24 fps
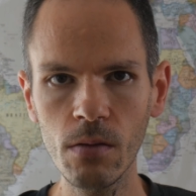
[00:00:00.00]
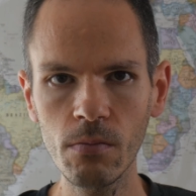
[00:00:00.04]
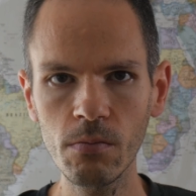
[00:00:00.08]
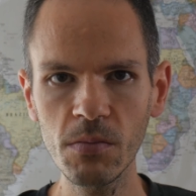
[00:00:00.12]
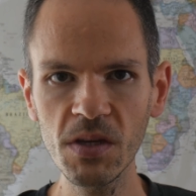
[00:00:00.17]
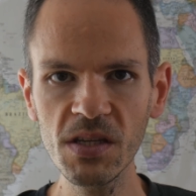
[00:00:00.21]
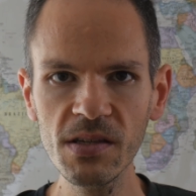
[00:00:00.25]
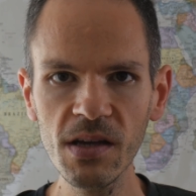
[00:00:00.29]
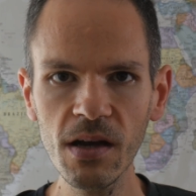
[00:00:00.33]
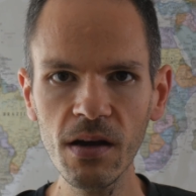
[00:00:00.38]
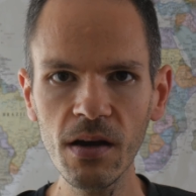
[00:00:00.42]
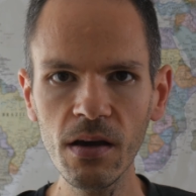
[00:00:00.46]

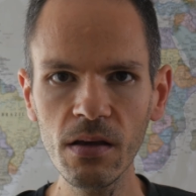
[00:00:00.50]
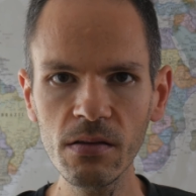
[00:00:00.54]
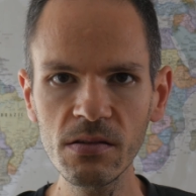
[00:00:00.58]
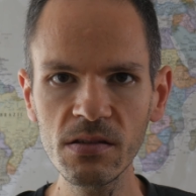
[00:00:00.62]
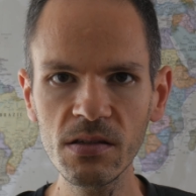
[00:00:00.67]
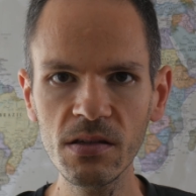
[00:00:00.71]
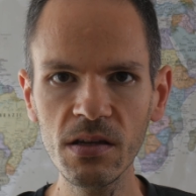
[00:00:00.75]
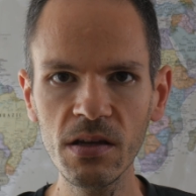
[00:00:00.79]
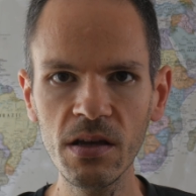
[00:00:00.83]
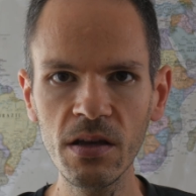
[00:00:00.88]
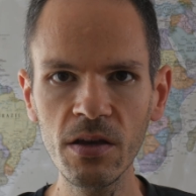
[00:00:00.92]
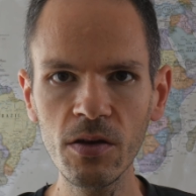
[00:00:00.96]

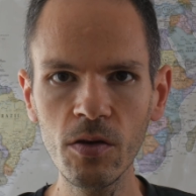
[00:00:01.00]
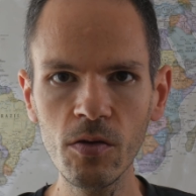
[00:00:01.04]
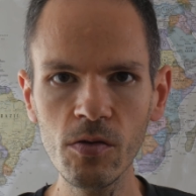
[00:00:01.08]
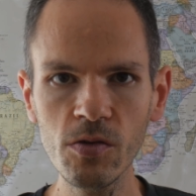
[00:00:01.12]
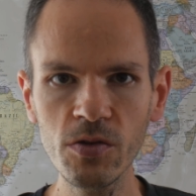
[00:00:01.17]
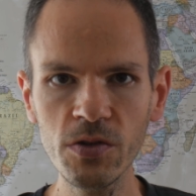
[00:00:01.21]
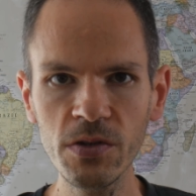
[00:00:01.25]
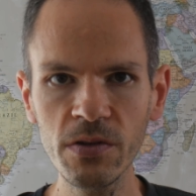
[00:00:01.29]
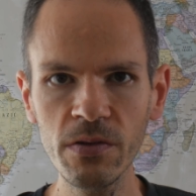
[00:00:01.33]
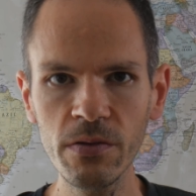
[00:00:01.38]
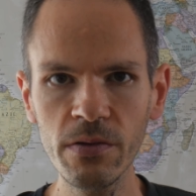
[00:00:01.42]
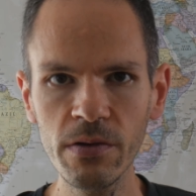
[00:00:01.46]
Besides, he
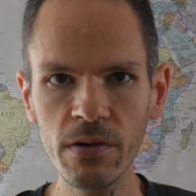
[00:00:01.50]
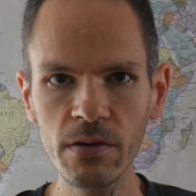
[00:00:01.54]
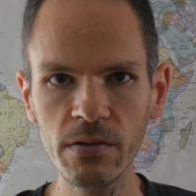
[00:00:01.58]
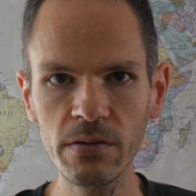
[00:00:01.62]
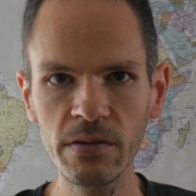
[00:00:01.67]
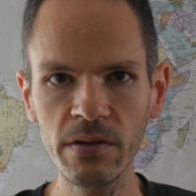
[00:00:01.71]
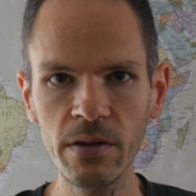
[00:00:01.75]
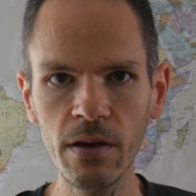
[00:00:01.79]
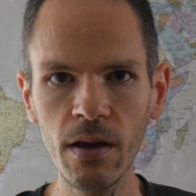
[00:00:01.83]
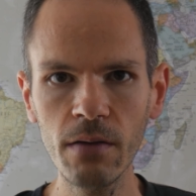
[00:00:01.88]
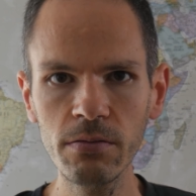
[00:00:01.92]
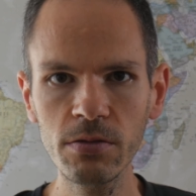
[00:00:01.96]
considered
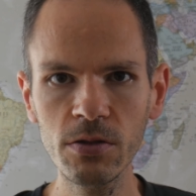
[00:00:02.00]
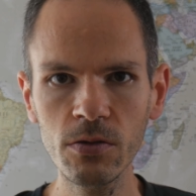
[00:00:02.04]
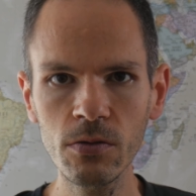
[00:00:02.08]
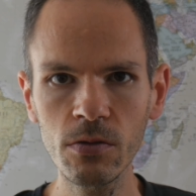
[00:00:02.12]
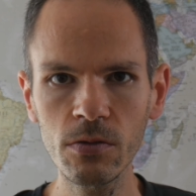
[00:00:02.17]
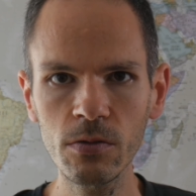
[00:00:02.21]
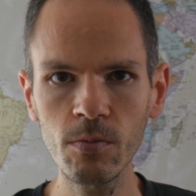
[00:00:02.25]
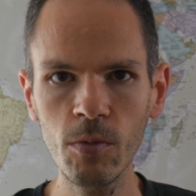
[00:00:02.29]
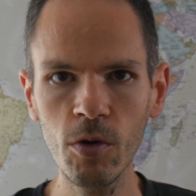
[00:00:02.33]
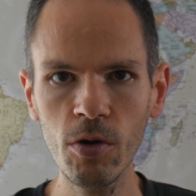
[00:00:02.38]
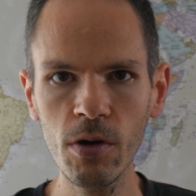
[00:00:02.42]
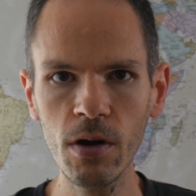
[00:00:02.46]
the
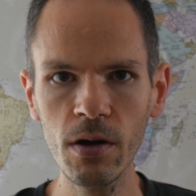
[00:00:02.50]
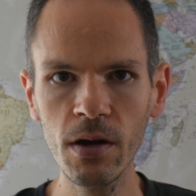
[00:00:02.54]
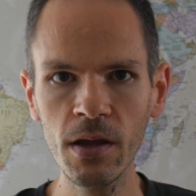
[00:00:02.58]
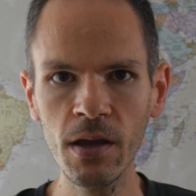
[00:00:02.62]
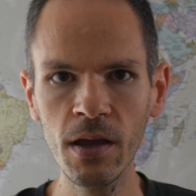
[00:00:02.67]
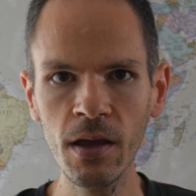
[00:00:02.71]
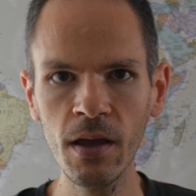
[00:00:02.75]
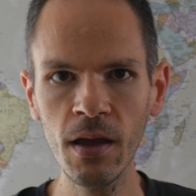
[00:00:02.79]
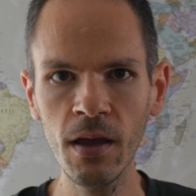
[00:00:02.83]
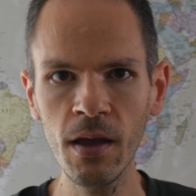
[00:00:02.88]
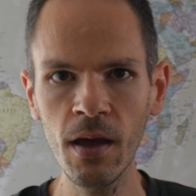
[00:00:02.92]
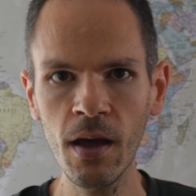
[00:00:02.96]
absolute
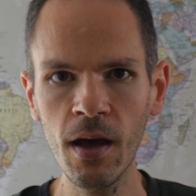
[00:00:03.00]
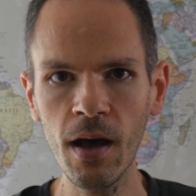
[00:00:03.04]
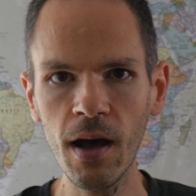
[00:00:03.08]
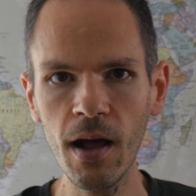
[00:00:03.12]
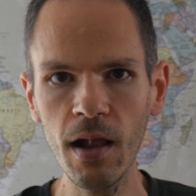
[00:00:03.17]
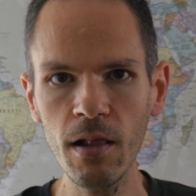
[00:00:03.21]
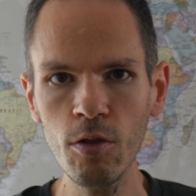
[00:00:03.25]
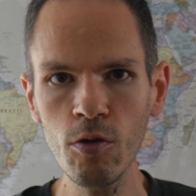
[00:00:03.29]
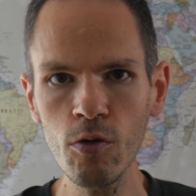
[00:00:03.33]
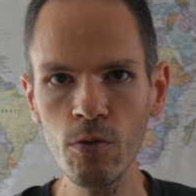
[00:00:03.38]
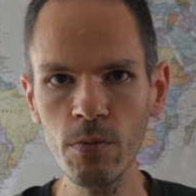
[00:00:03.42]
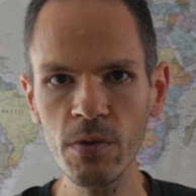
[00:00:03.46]
monarchy
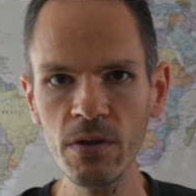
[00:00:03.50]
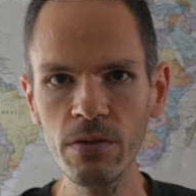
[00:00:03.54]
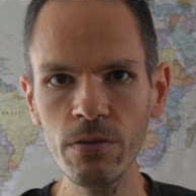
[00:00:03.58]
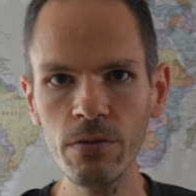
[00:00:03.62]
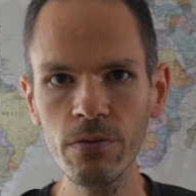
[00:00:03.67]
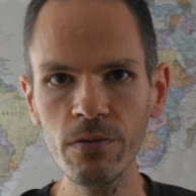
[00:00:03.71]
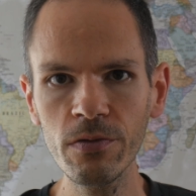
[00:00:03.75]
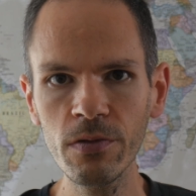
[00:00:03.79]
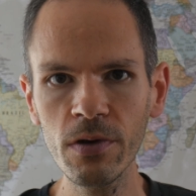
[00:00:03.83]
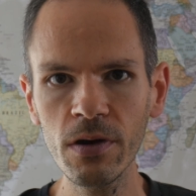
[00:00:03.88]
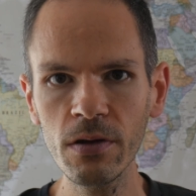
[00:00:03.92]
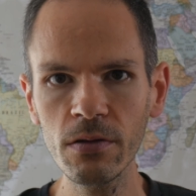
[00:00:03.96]
a looming
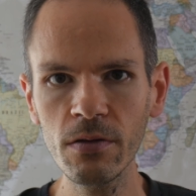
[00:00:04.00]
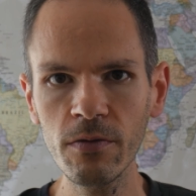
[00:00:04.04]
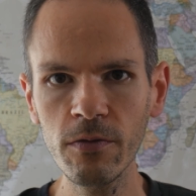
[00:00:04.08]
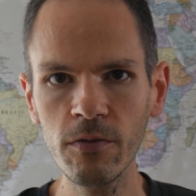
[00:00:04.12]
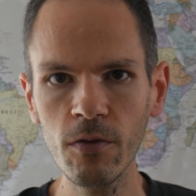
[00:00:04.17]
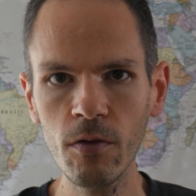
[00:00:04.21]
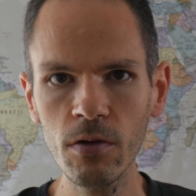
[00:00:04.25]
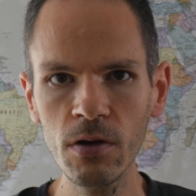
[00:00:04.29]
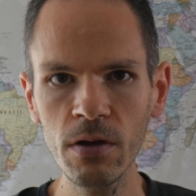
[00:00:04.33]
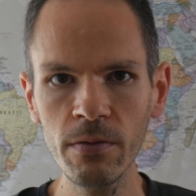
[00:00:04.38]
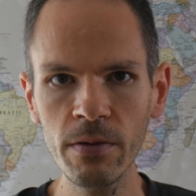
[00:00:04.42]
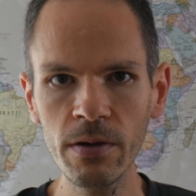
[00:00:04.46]
threat
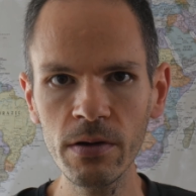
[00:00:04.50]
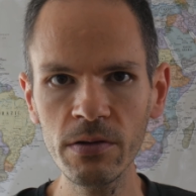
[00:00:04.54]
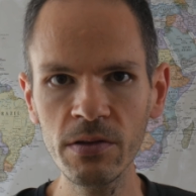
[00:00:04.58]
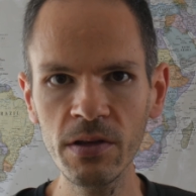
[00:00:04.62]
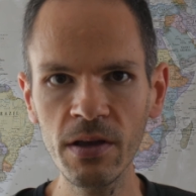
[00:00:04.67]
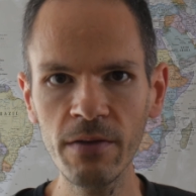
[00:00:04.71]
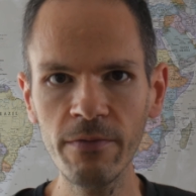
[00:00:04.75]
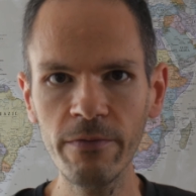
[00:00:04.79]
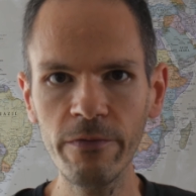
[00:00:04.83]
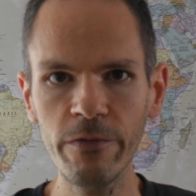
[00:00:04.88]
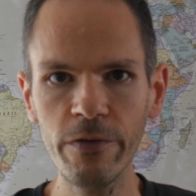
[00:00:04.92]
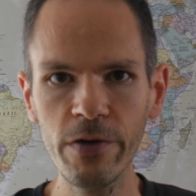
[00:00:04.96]
for liberty
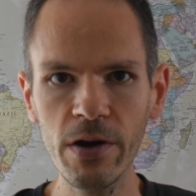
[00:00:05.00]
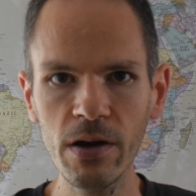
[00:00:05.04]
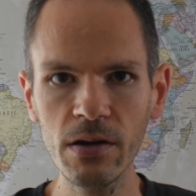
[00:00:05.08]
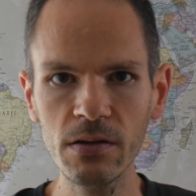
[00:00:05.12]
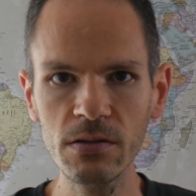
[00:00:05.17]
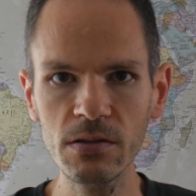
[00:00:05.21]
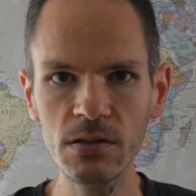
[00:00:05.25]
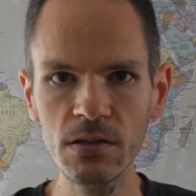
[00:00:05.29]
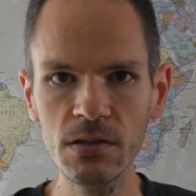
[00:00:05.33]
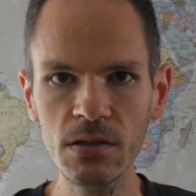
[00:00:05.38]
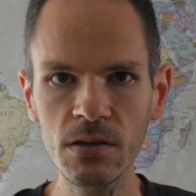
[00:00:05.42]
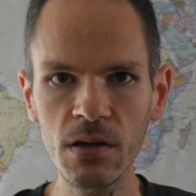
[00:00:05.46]
in
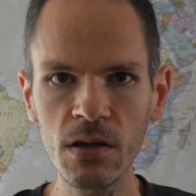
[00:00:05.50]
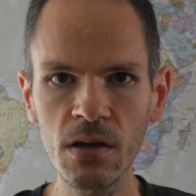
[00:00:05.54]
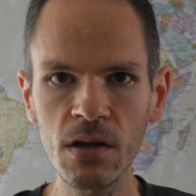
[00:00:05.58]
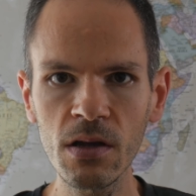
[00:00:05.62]
France.